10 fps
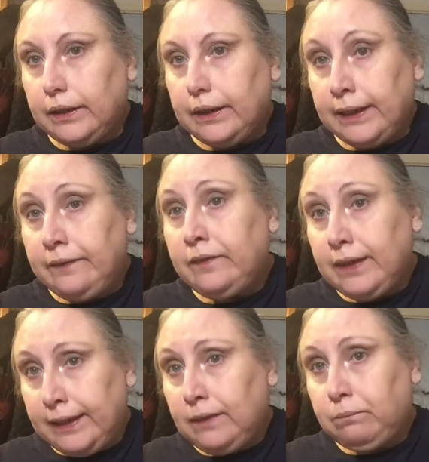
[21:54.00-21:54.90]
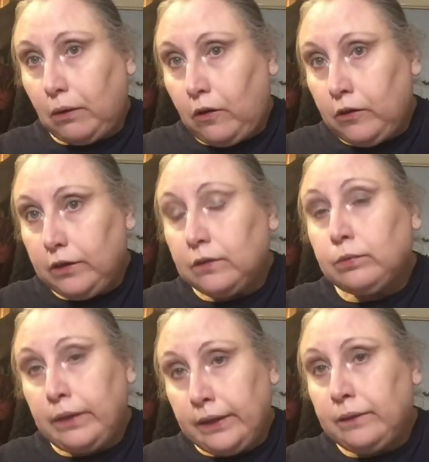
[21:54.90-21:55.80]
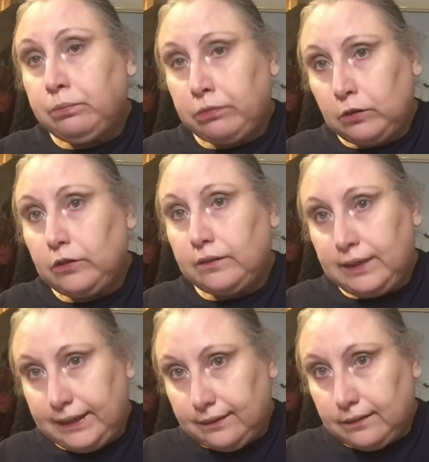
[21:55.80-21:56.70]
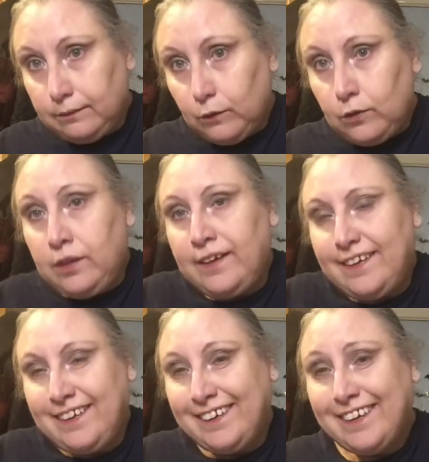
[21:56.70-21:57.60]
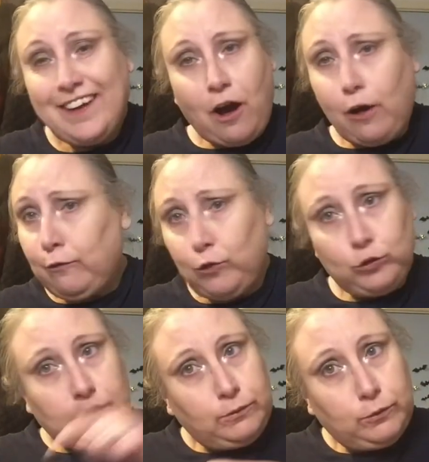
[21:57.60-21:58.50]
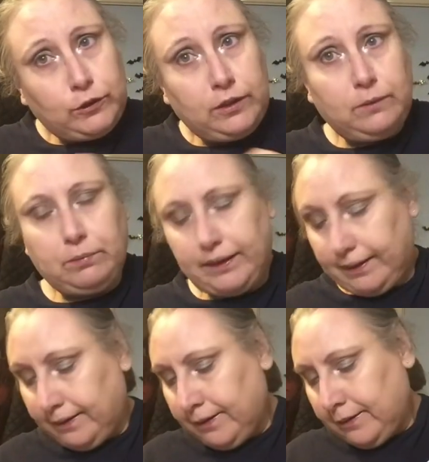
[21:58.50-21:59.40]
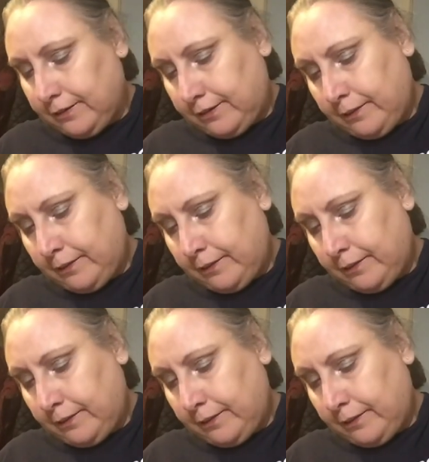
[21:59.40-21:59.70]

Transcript: In the lid part is where the product is. I thought it was the other bit. So